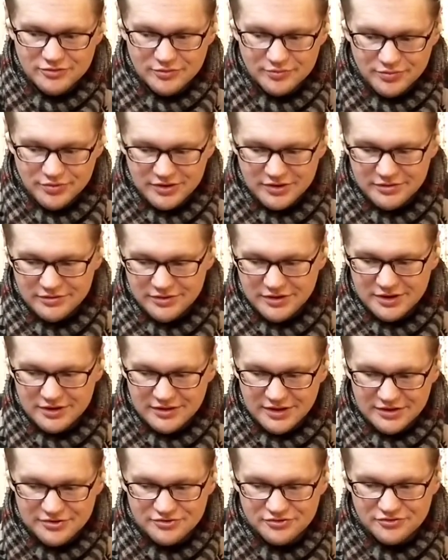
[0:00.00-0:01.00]
completely
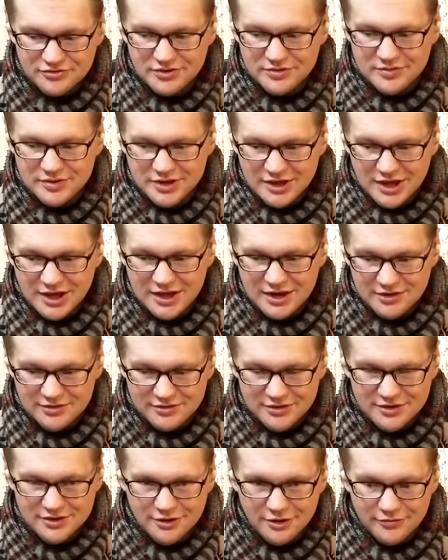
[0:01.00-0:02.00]
electrically,
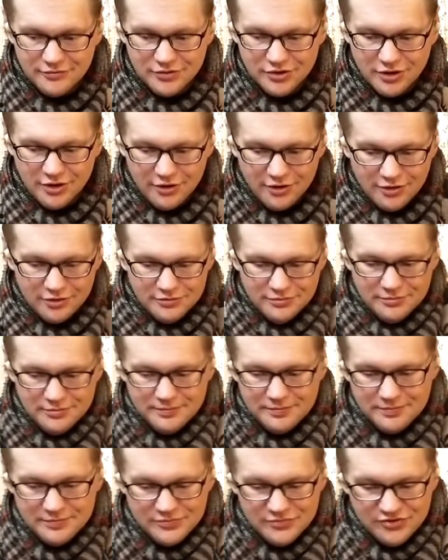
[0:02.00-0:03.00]
mechanically overhauled.
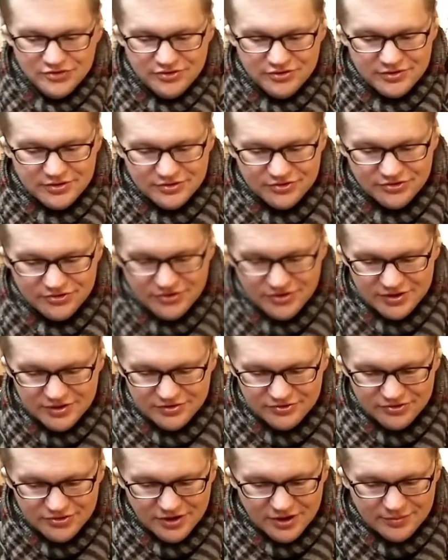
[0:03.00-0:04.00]
As you can see,
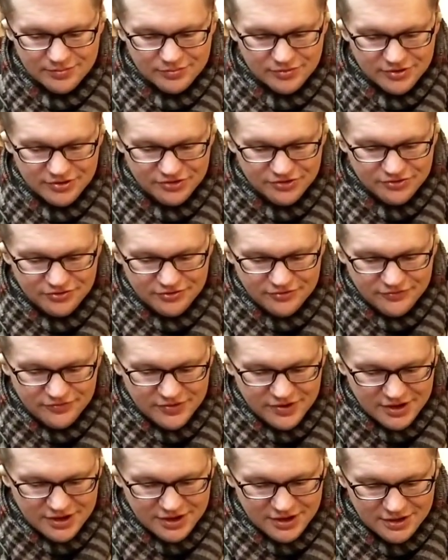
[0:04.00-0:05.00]
it's an operational
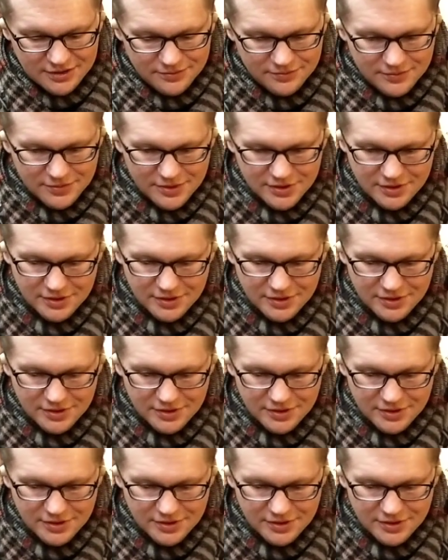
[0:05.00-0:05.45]
fan.